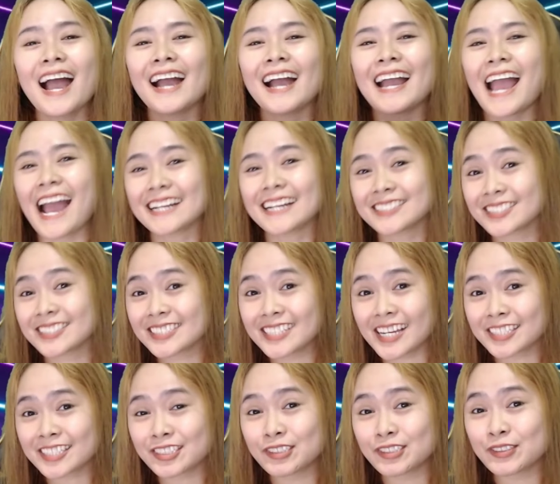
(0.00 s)
As a
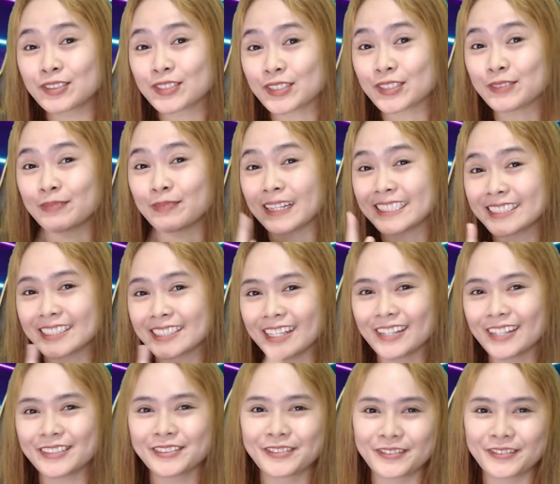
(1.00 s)
DEX user
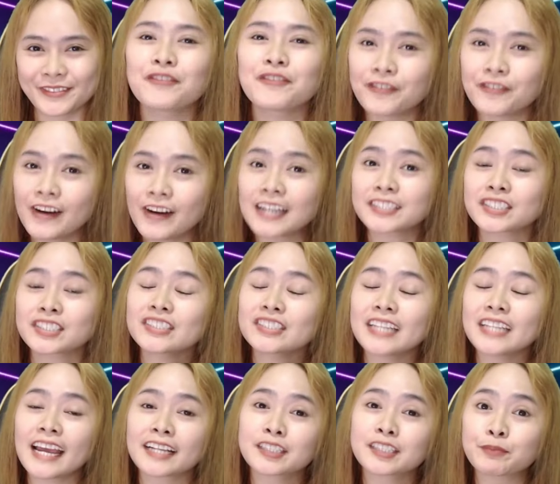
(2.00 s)
myself, Function
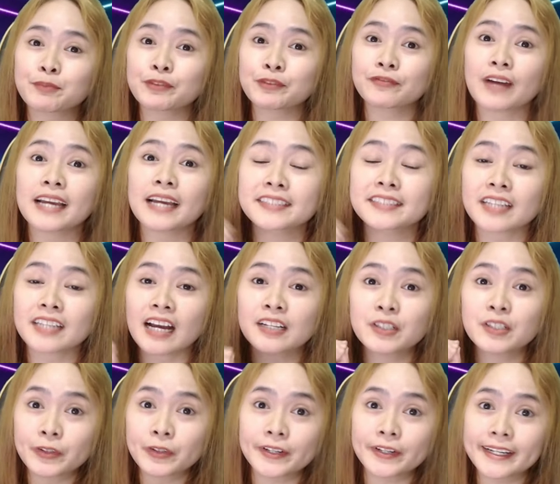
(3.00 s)
X provides a
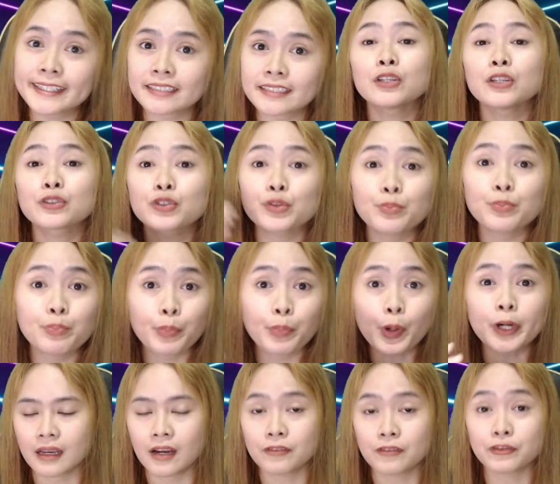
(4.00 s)
great
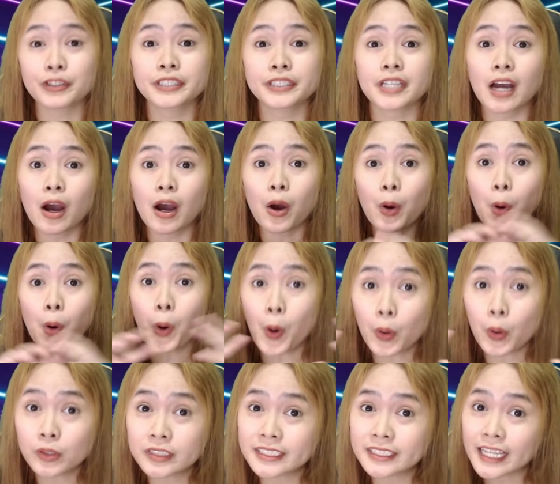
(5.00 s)
support for the
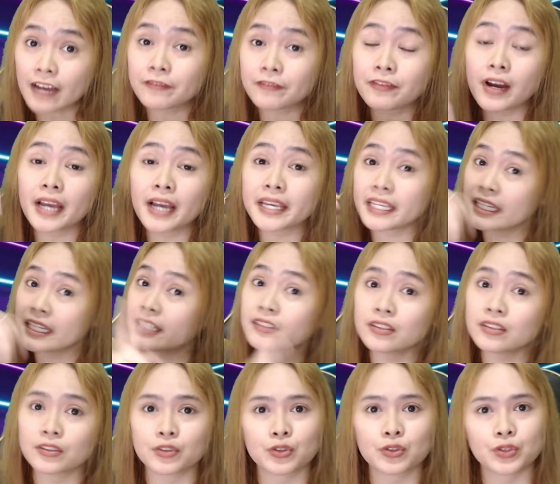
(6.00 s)
whole DeFi
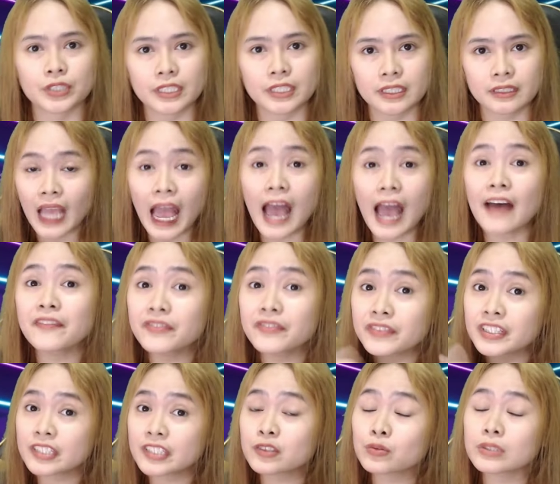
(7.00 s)
industry, and
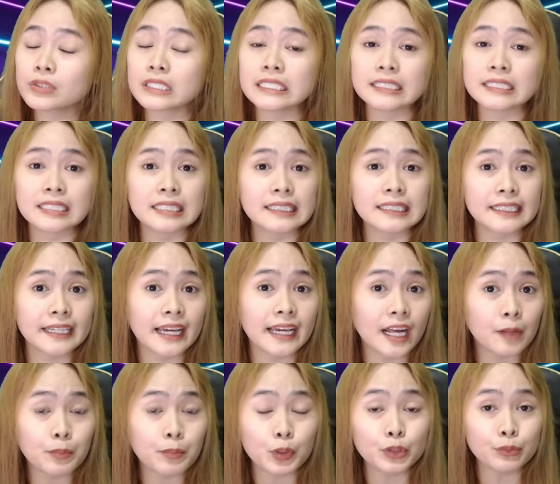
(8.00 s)
this will easily
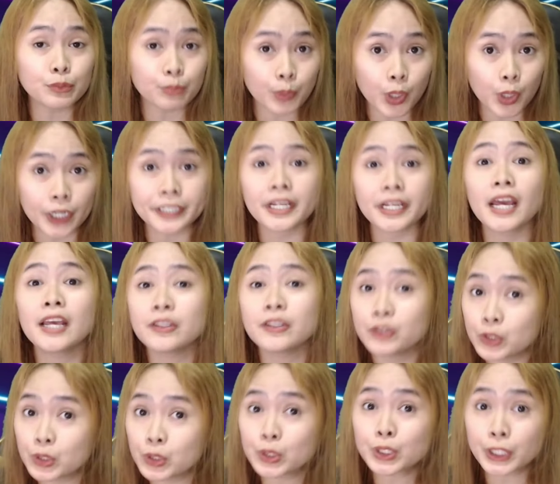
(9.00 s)
help onboard
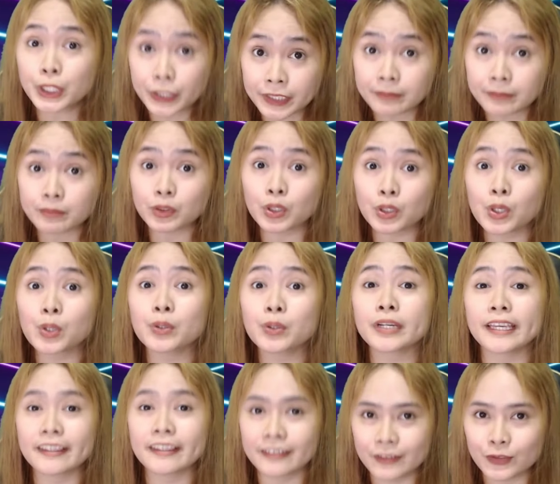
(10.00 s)
new crypto
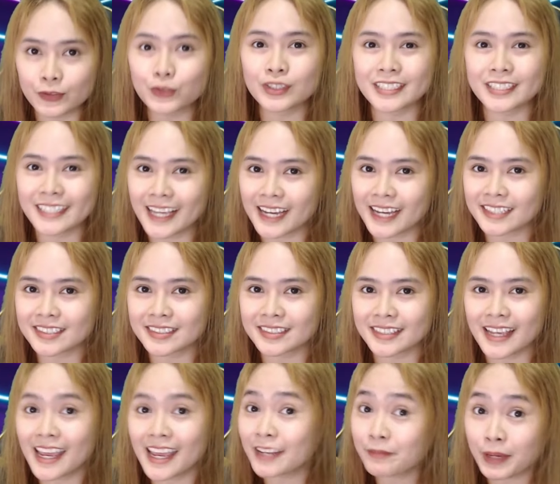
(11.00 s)
enthusiasts
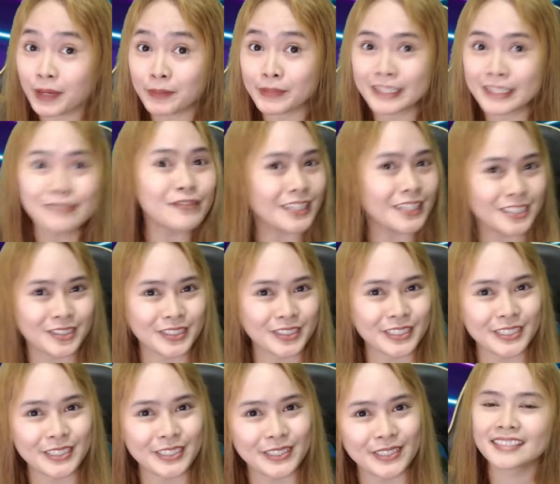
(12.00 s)
and maybe
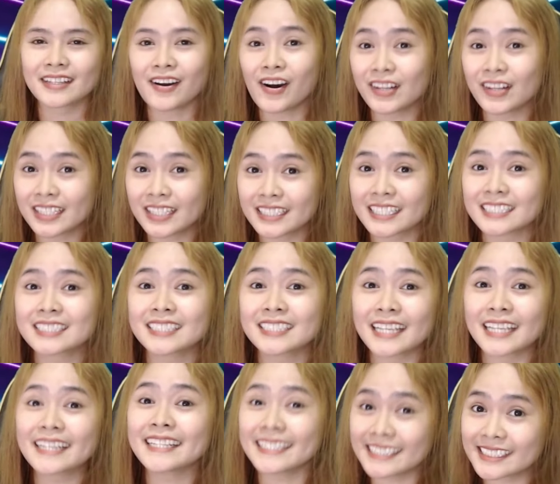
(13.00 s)
investors. All I can
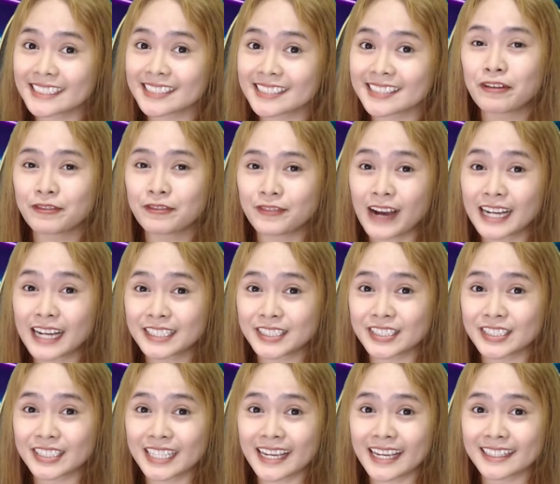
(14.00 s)
say is
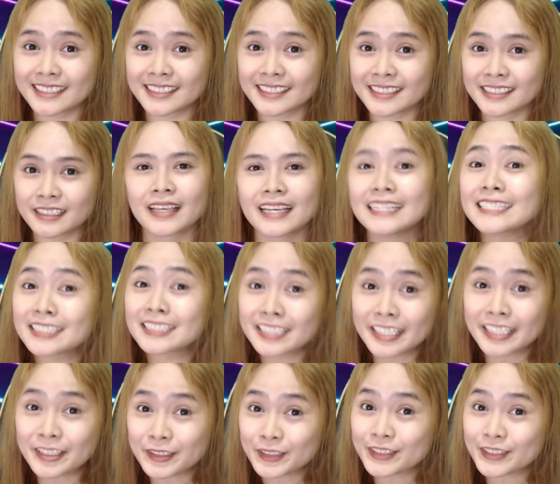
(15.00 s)
Function X is
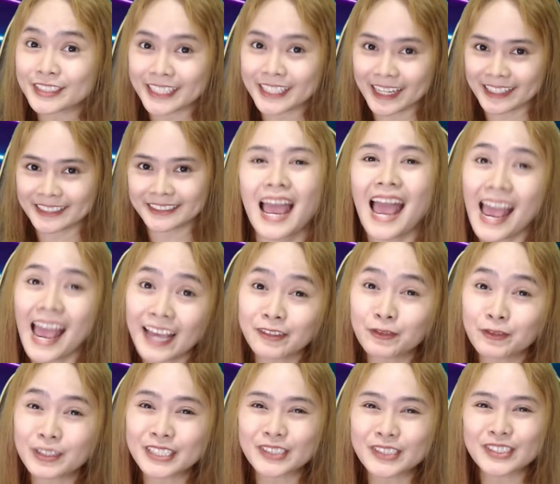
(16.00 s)
here to stay and
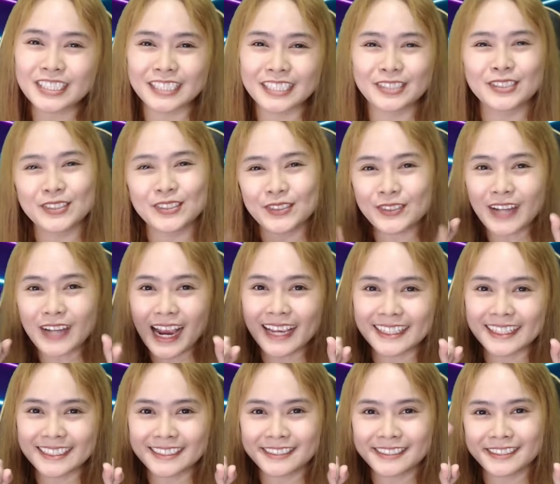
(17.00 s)
will continue to
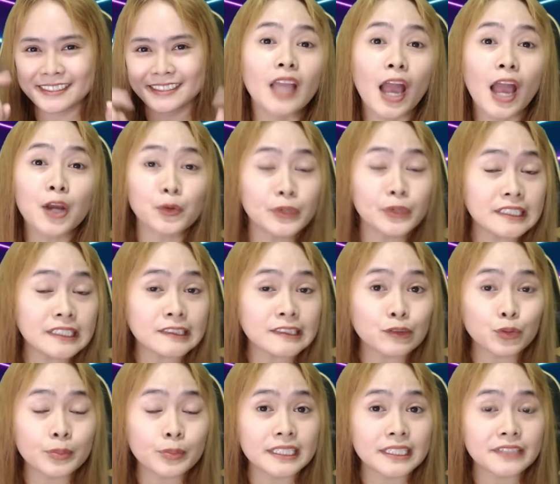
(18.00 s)
rise. I really
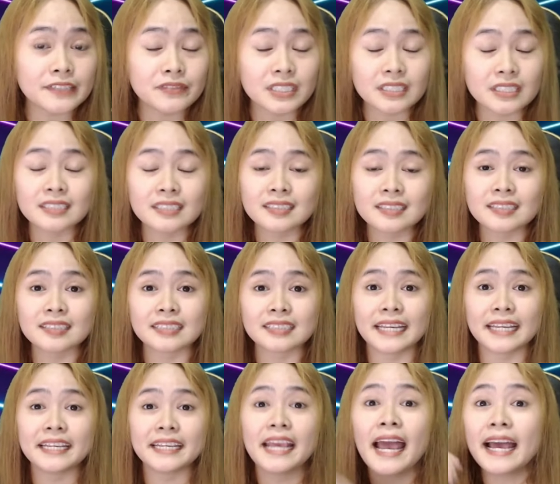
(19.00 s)
do believe that this is
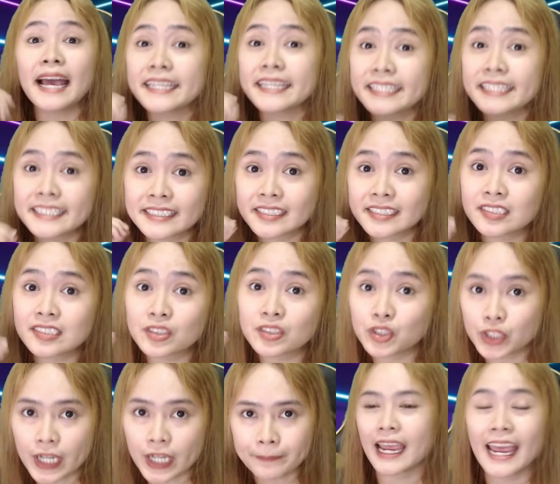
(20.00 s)
a hidden
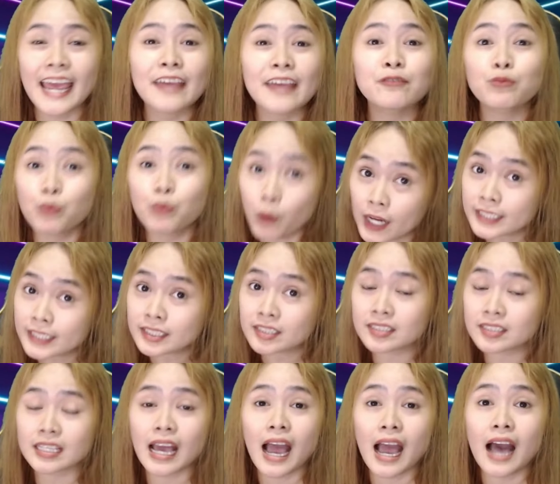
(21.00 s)
gem, and
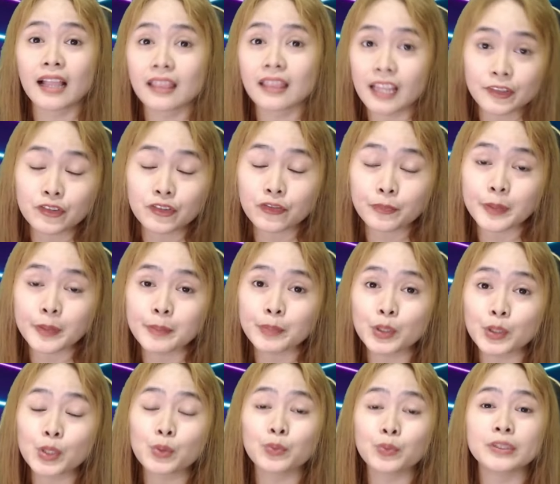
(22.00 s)
once a lot of
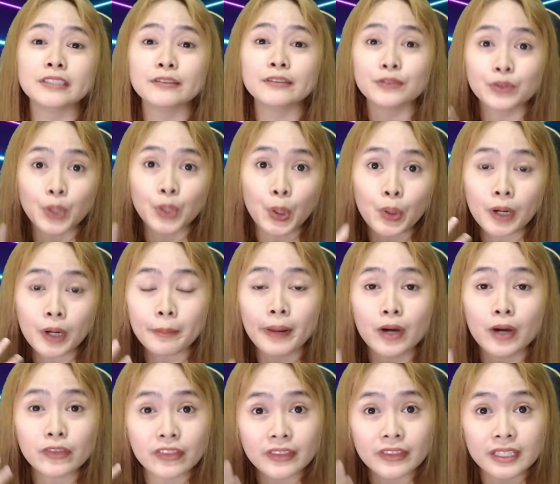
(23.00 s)
people will know
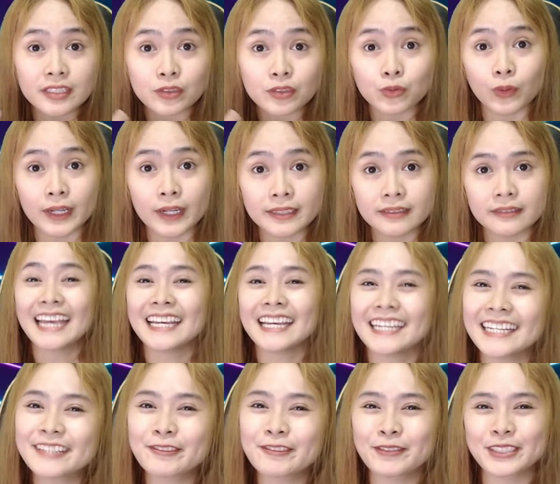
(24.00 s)
about this one,
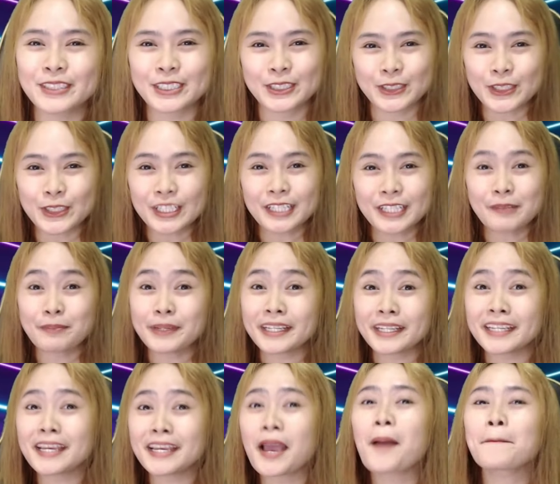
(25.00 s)
it will surely
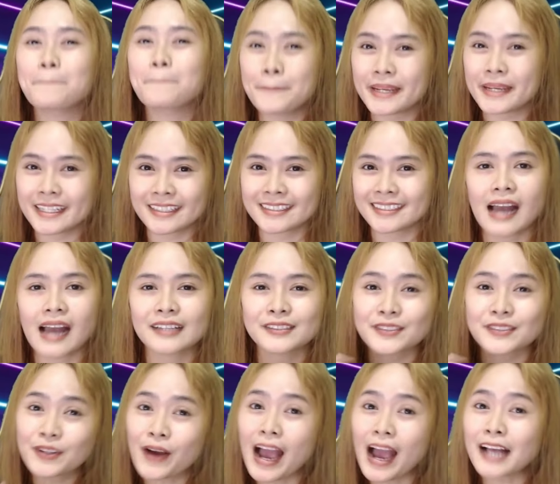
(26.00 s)
be big.
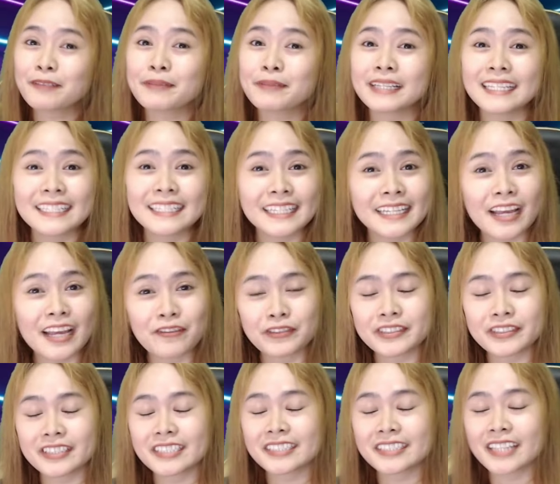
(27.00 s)
So I'll be linking
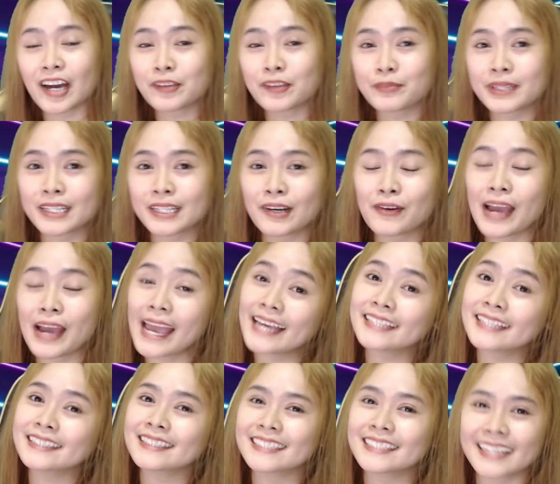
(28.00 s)
everything down below
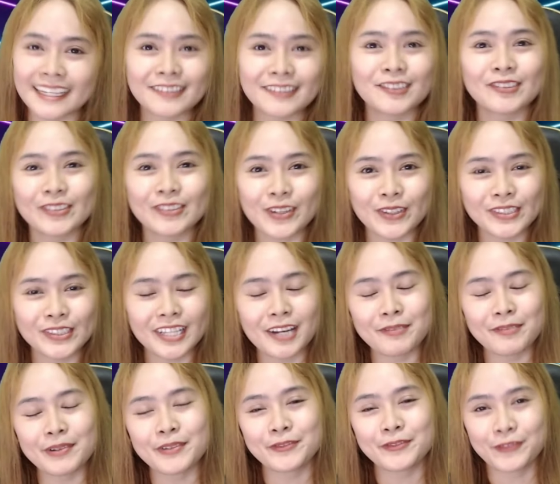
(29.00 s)
and get to know
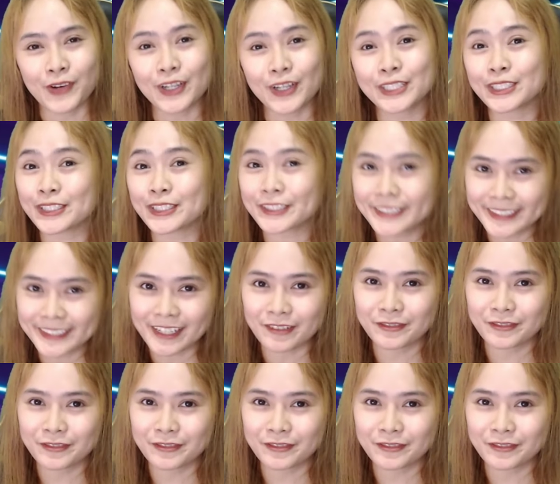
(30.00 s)
them for yourself.